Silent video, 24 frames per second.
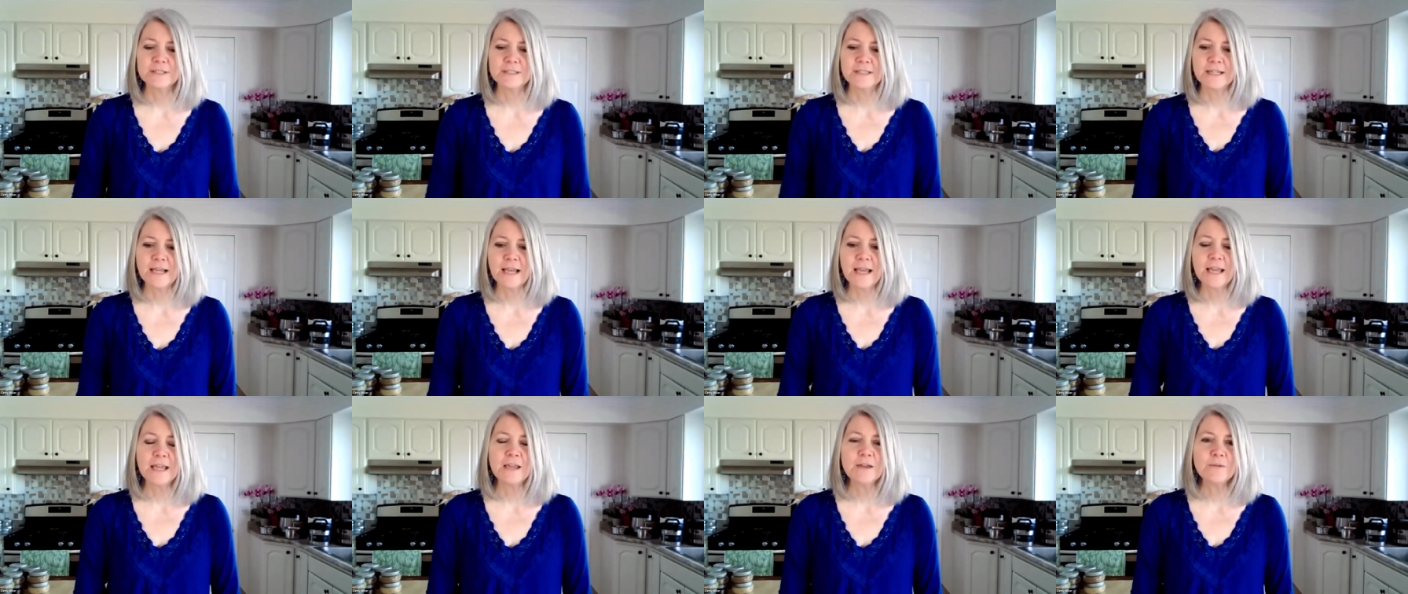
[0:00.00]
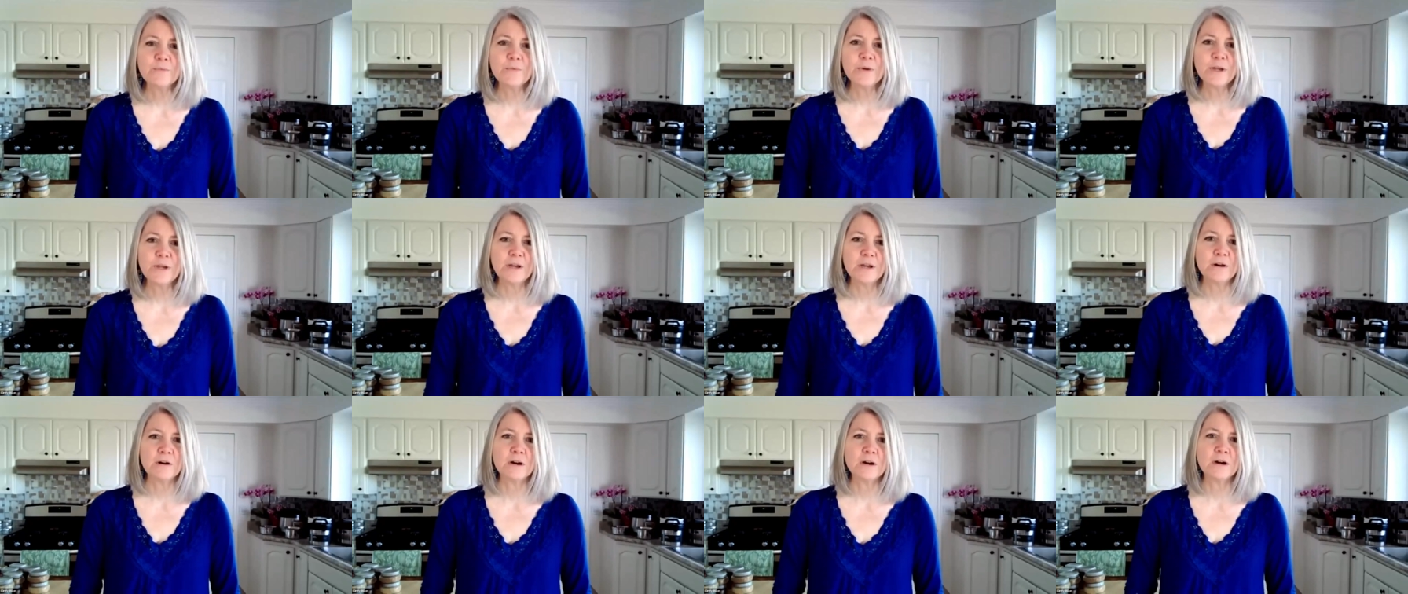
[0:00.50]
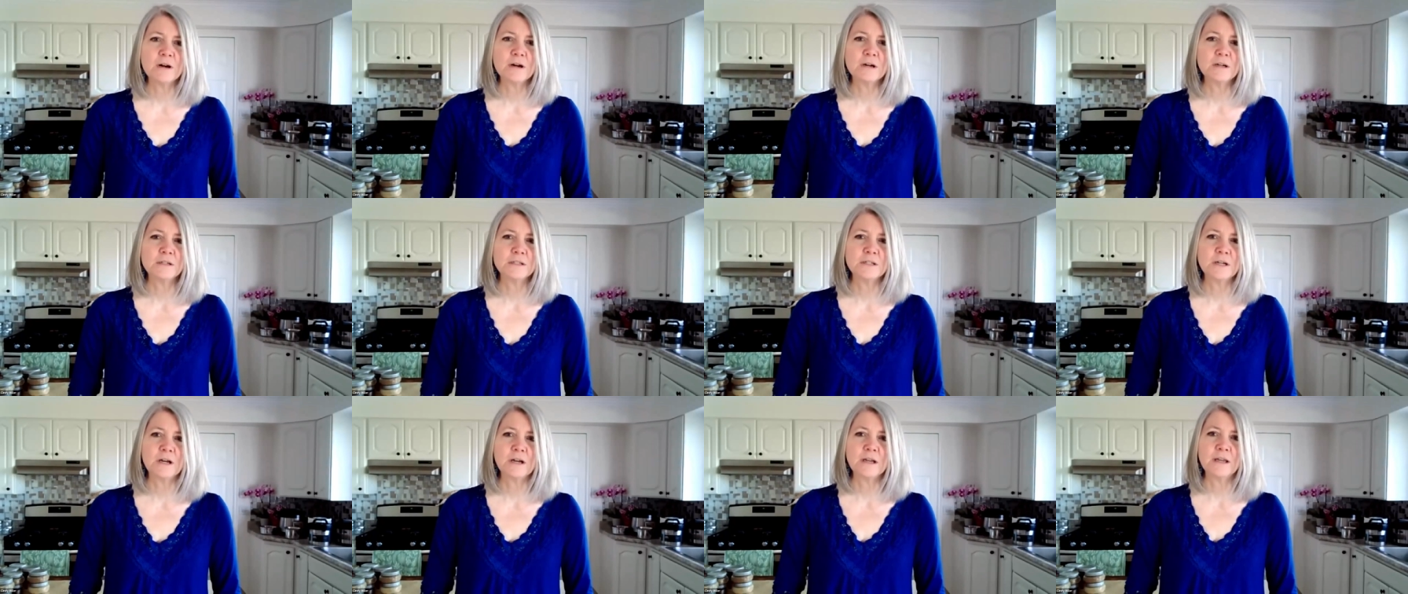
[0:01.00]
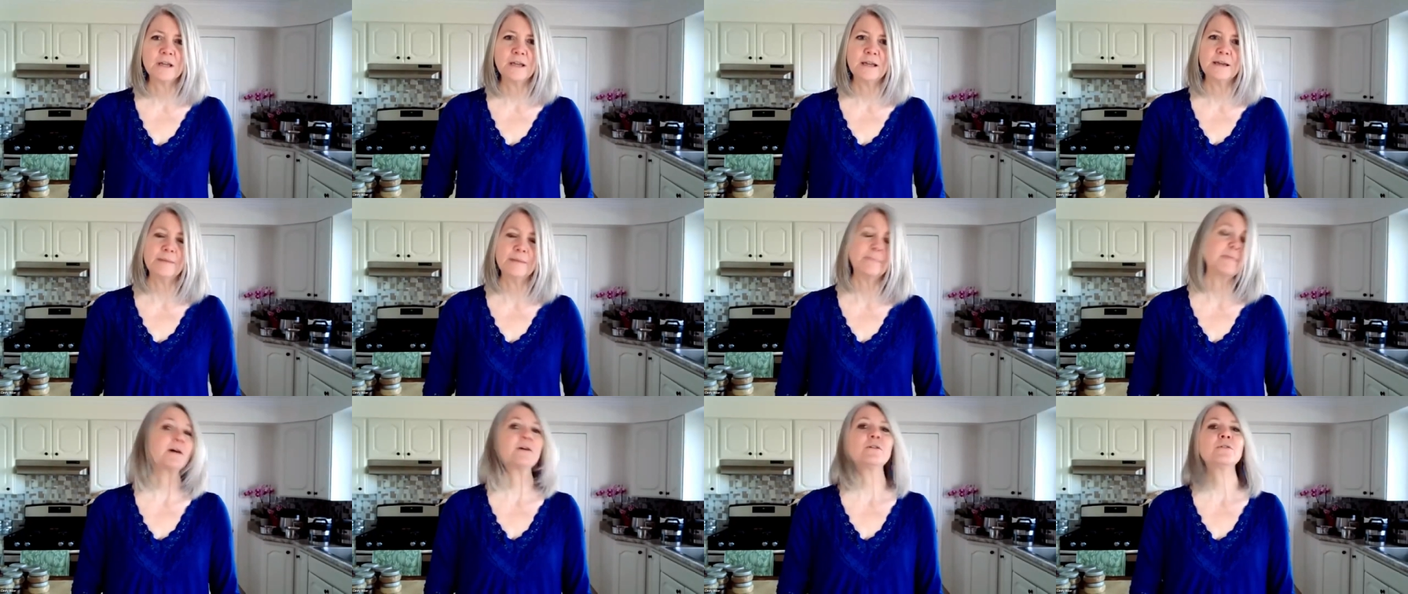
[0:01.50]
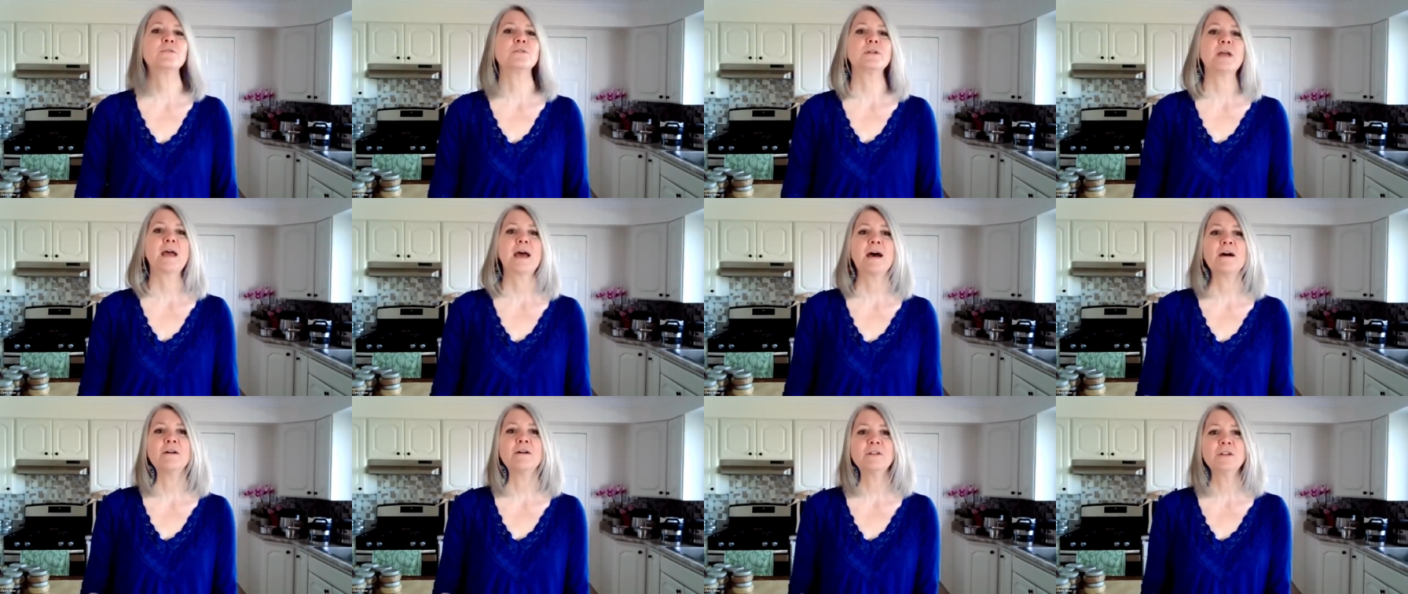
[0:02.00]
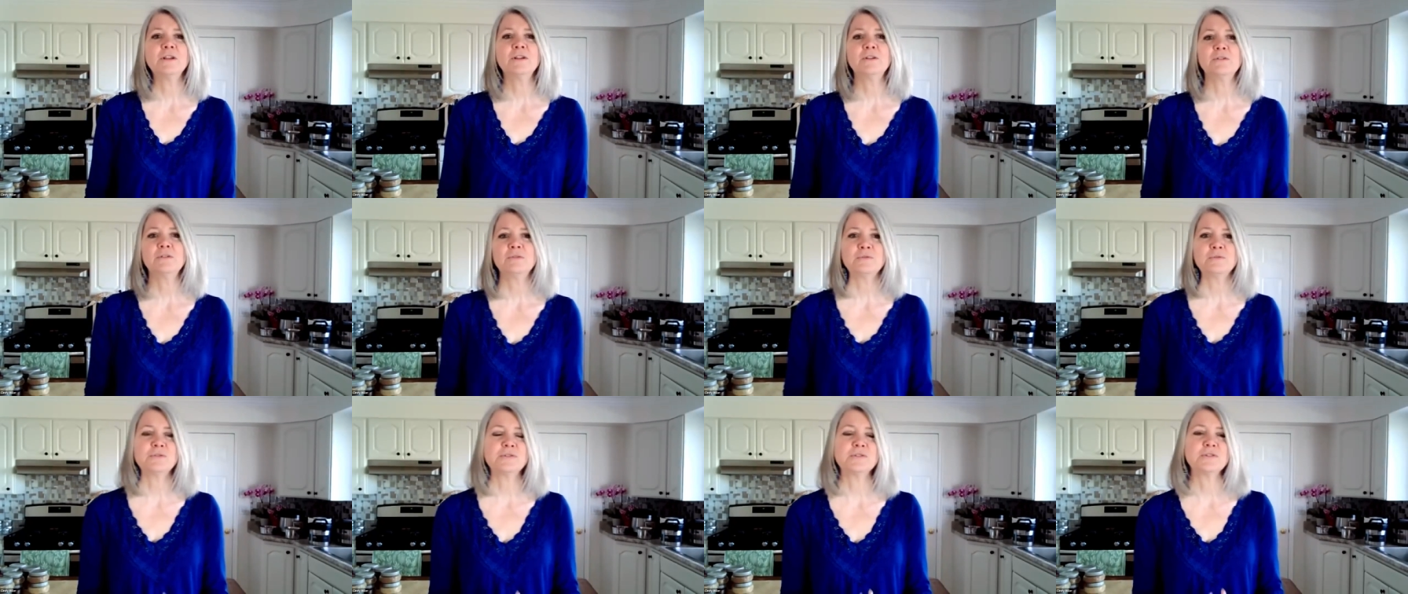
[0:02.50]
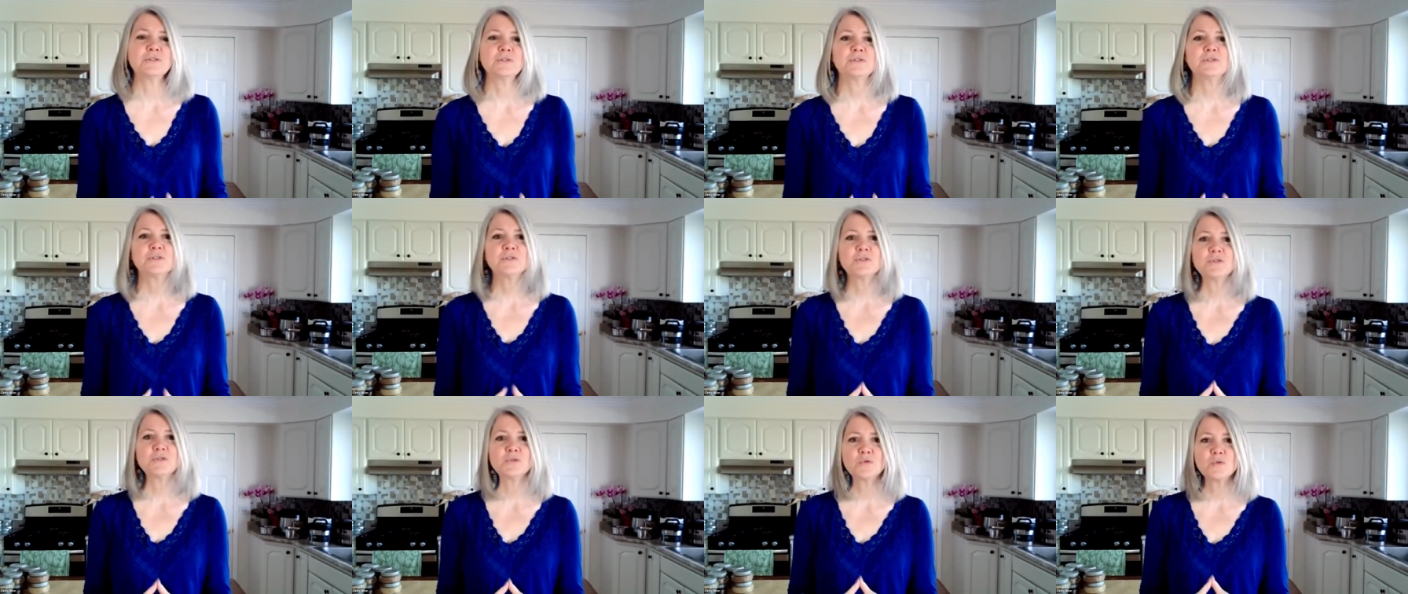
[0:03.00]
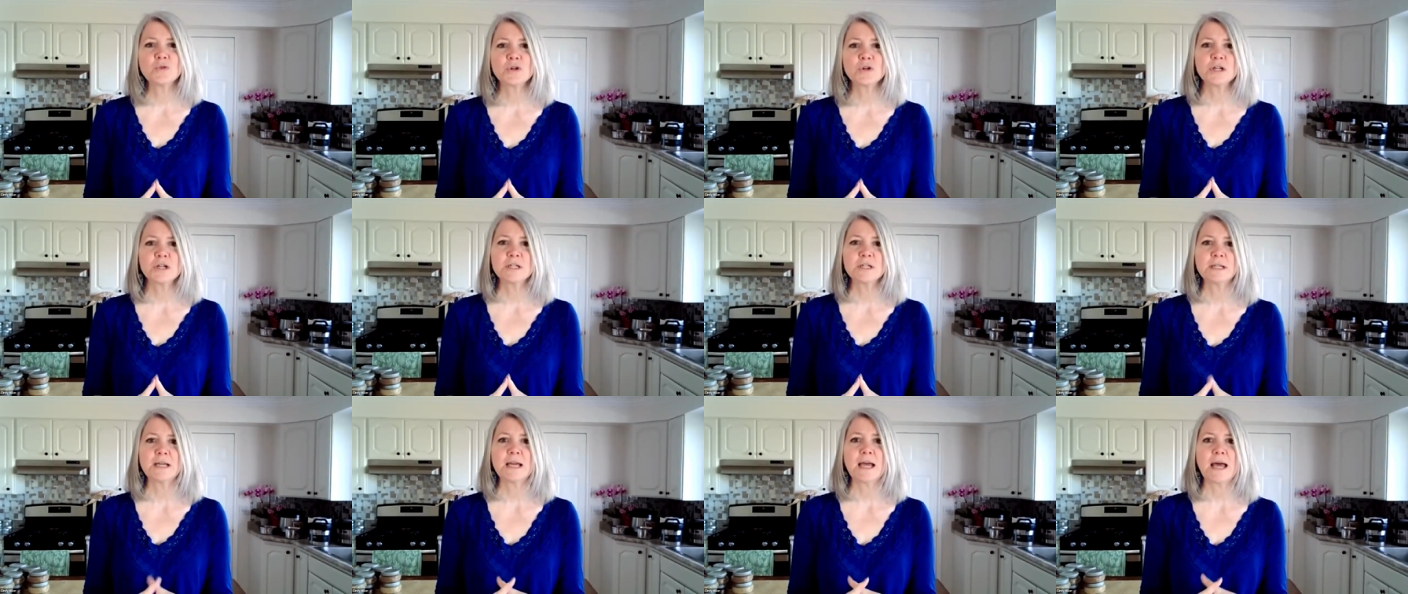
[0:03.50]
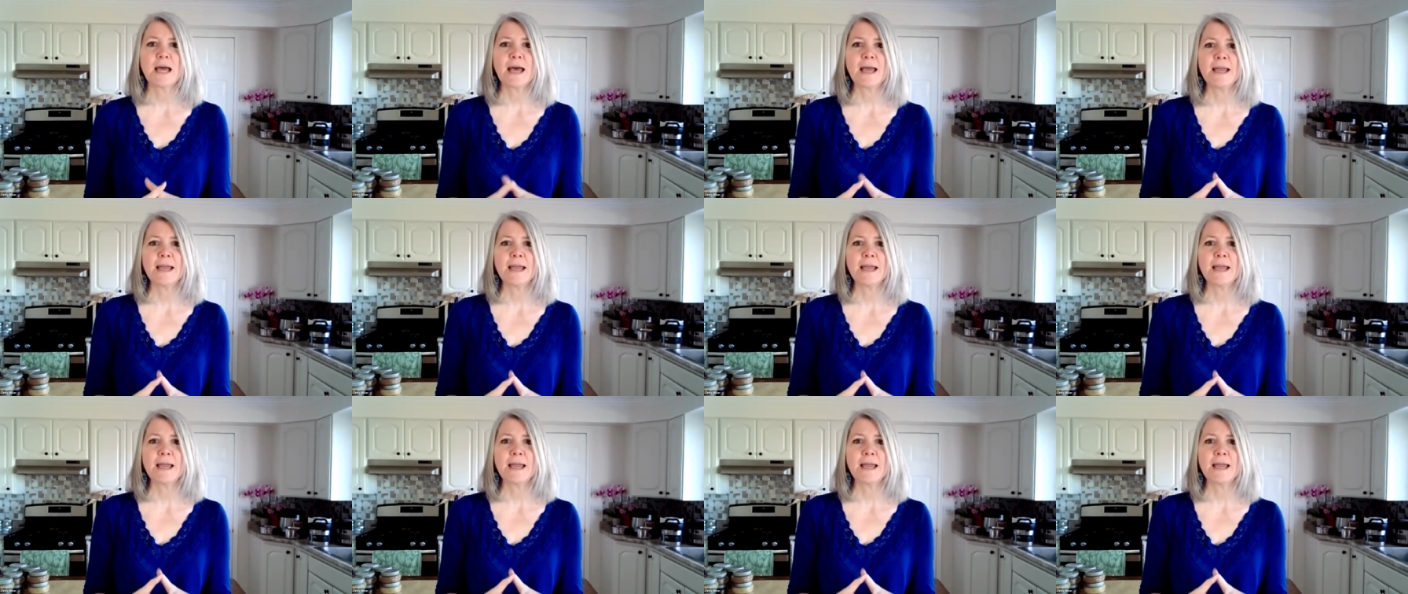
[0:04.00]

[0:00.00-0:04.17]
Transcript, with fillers: today we are talking about how to use stored